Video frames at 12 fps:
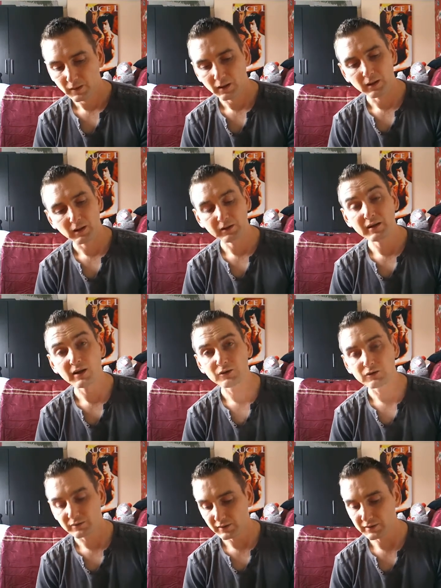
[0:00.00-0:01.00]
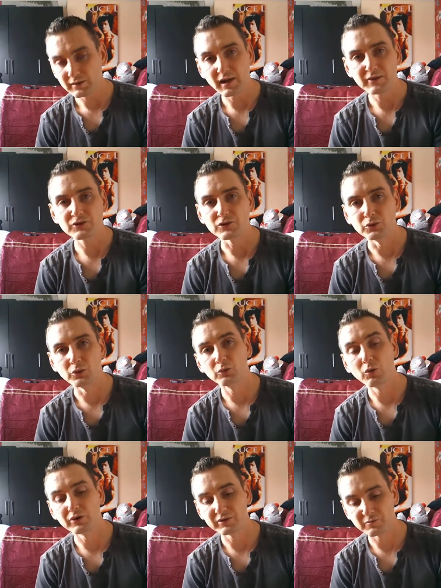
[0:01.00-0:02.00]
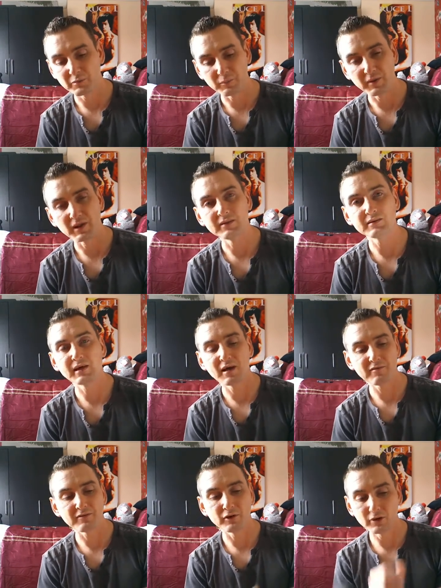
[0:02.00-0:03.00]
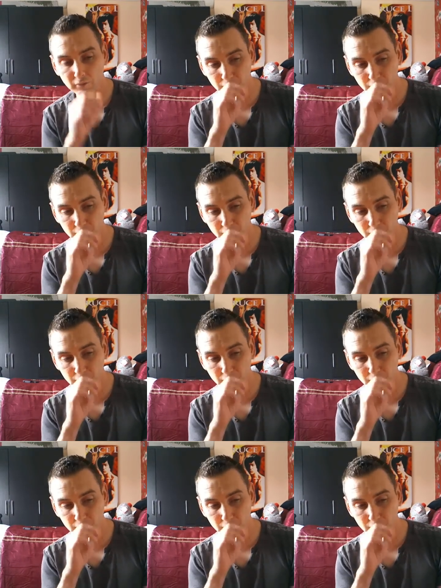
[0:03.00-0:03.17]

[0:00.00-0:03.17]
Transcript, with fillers: Uh, next, these last two are the ones I've been meaning to get for